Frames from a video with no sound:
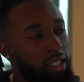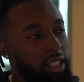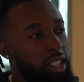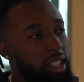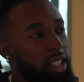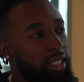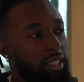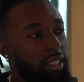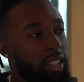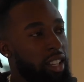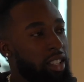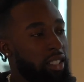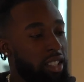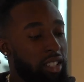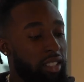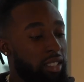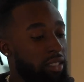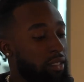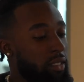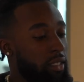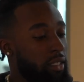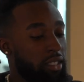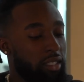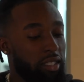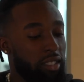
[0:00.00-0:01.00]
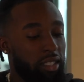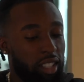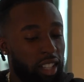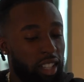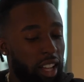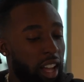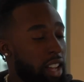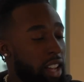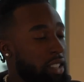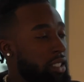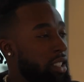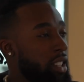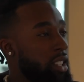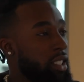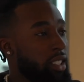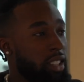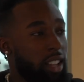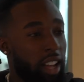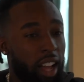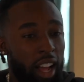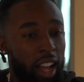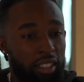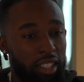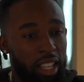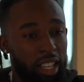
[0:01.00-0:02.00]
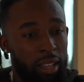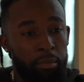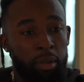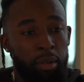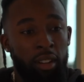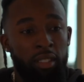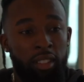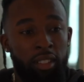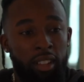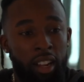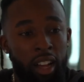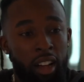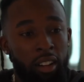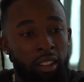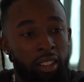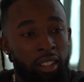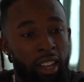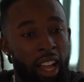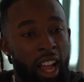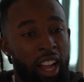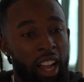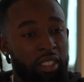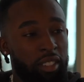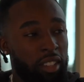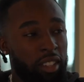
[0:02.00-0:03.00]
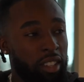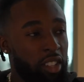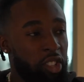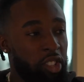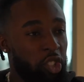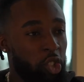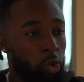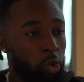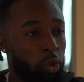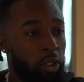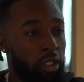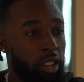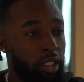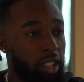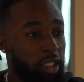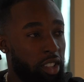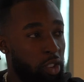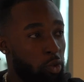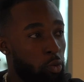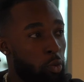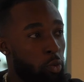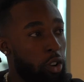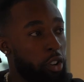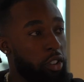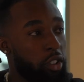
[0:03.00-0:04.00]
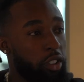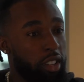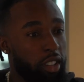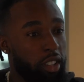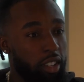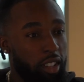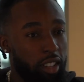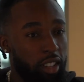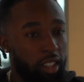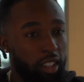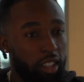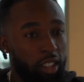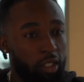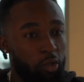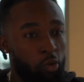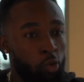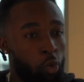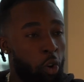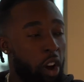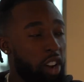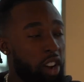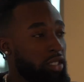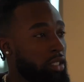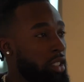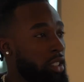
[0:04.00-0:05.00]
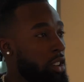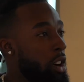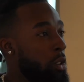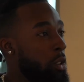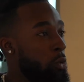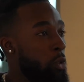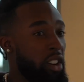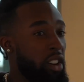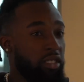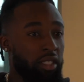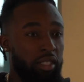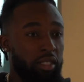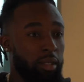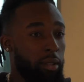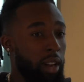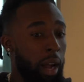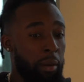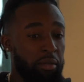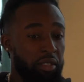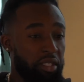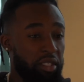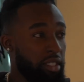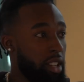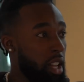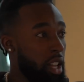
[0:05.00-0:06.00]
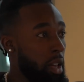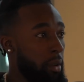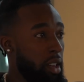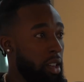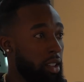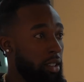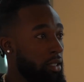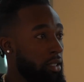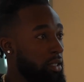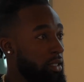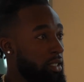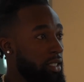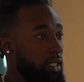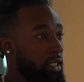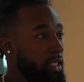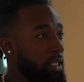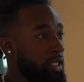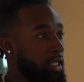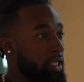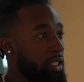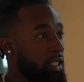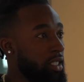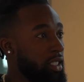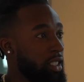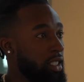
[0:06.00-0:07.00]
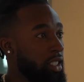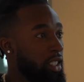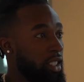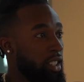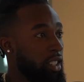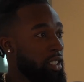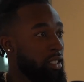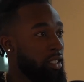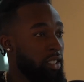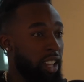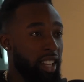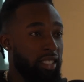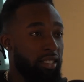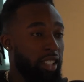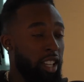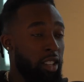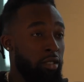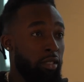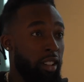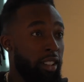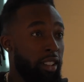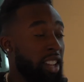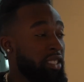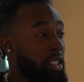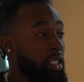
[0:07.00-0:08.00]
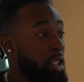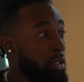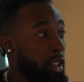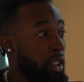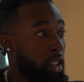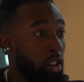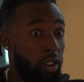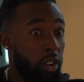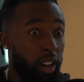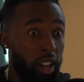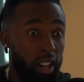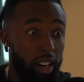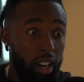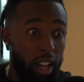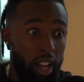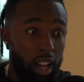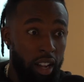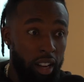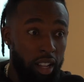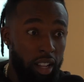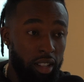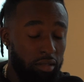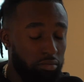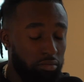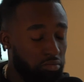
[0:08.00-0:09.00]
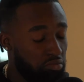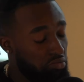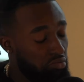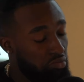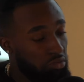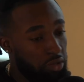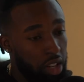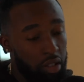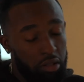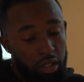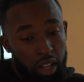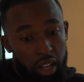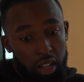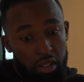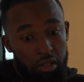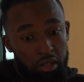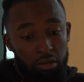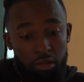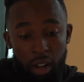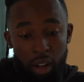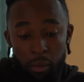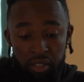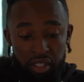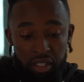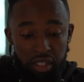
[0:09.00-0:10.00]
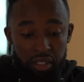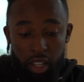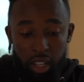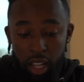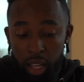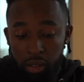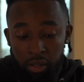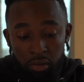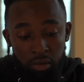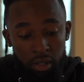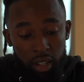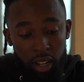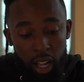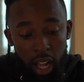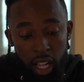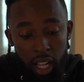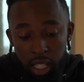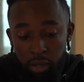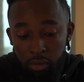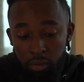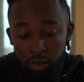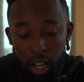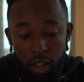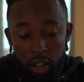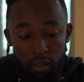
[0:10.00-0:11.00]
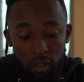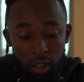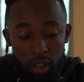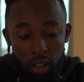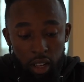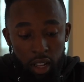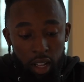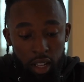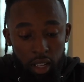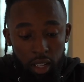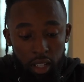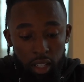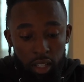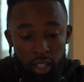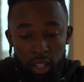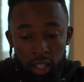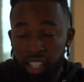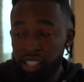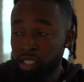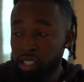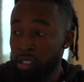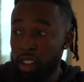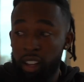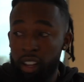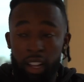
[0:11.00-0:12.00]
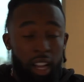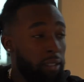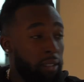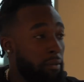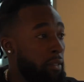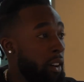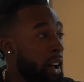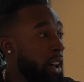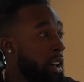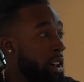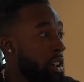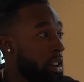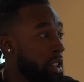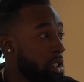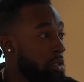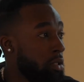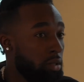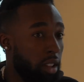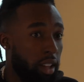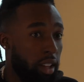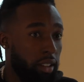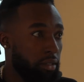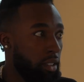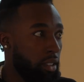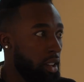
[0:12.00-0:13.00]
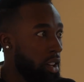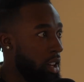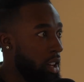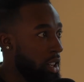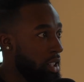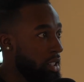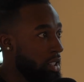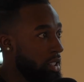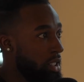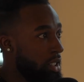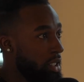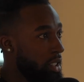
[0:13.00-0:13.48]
instead of just content, putting it out and actually enjoying the work. Watch the subscribers just come in. Next thing you like, oh, I got 100. Okay, cool. I'm gonna just keep doing the content, whatever. Next thing you know, I got 500. You like, fuck.